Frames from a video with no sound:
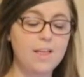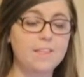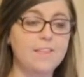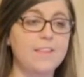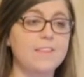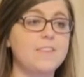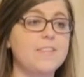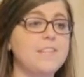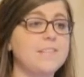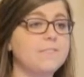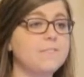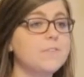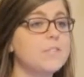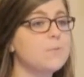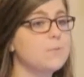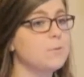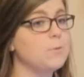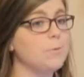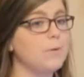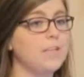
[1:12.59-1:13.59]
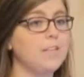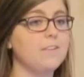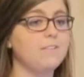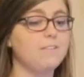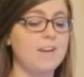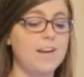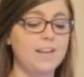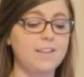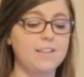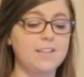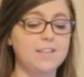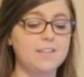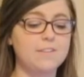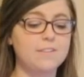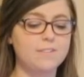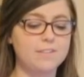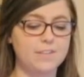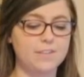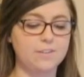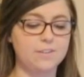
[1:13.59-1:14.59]
that the difference between the violin and
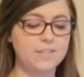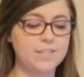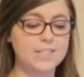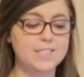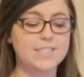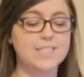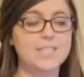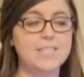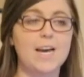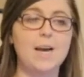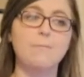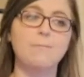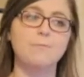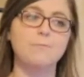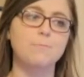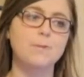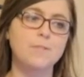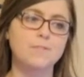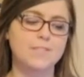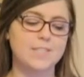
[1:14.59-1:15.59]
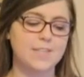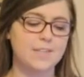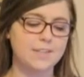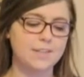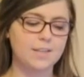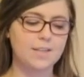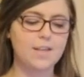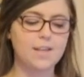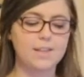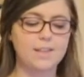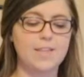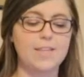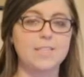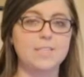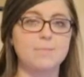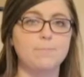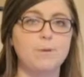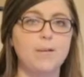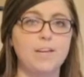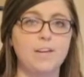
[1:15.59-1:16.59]
the fiddle is the type of music that
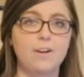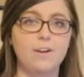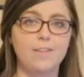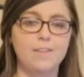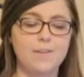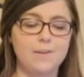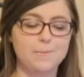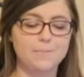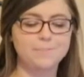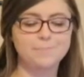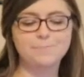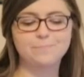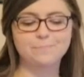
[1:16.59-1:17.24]
is played on them.